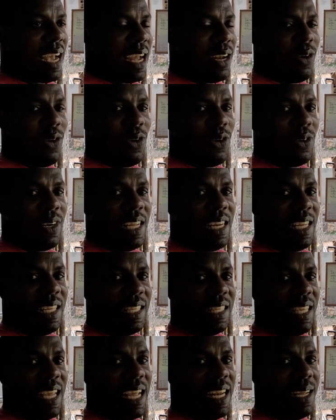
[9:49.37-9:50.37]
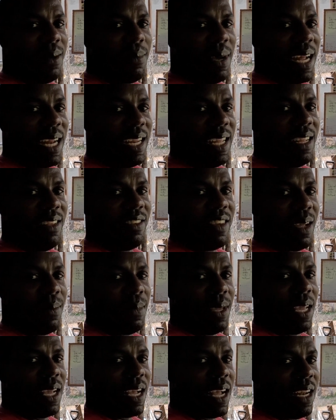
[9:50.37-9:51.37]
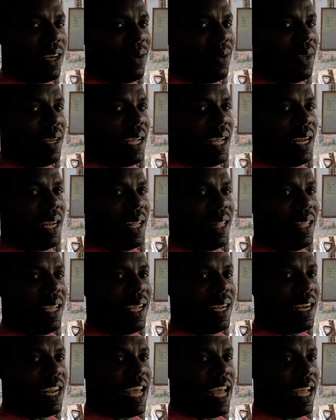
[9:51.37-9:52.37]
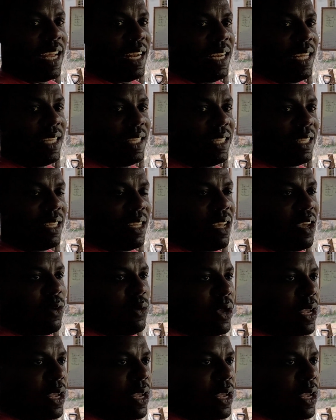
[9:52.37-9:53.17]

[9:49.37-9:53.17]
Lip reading: I don't really see anybody in Jamaica doing anything like this.